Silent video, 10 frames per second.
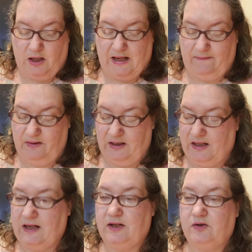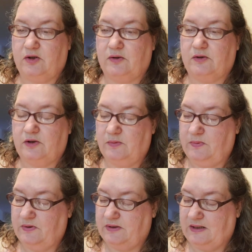Heavenly Angels,
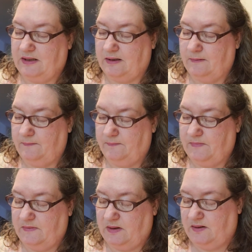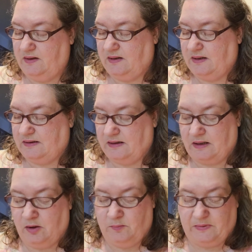Priscilla. I think that's,
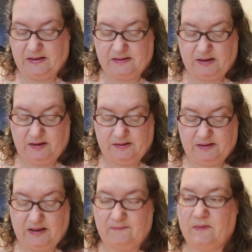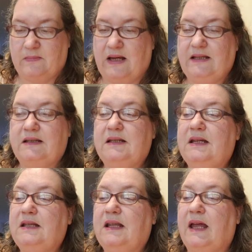hope that's how you say it, from
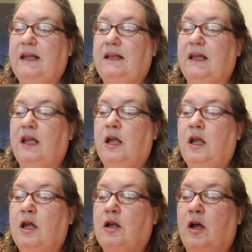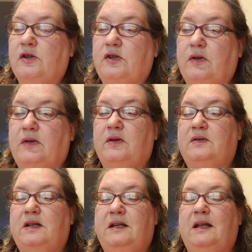1990. Cost her
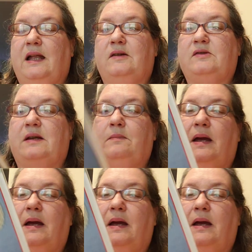$13 at